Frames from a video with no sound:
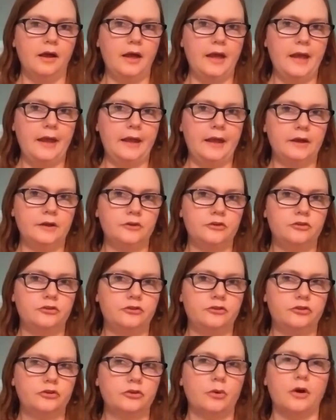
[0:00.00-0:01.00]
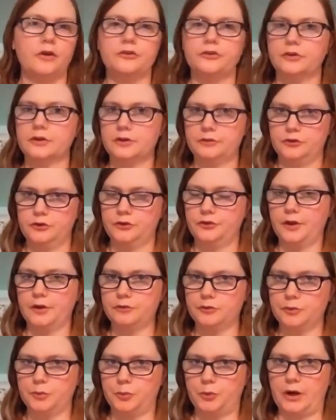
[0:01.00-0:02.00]
and to also give
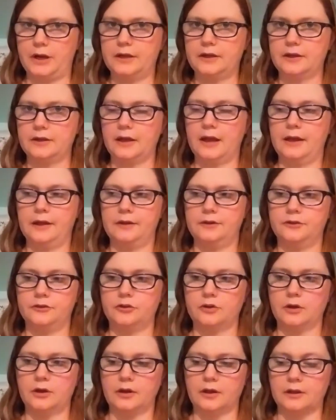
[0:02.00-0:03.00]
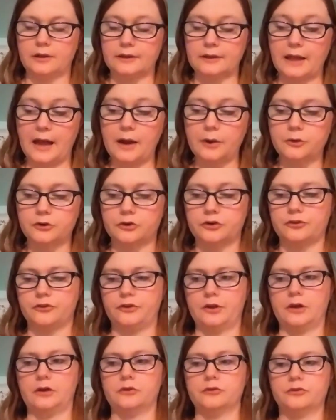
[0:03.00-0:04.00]
yourself a break and allow
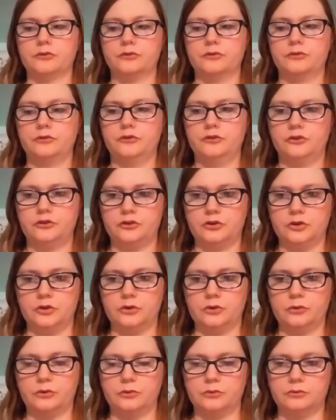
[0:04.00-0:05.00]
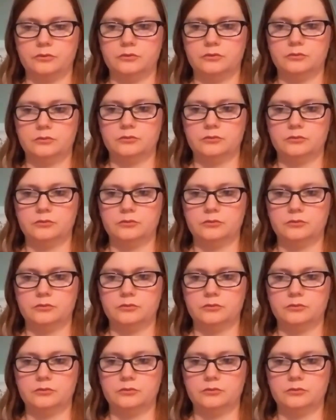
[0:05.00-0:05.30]
yourself to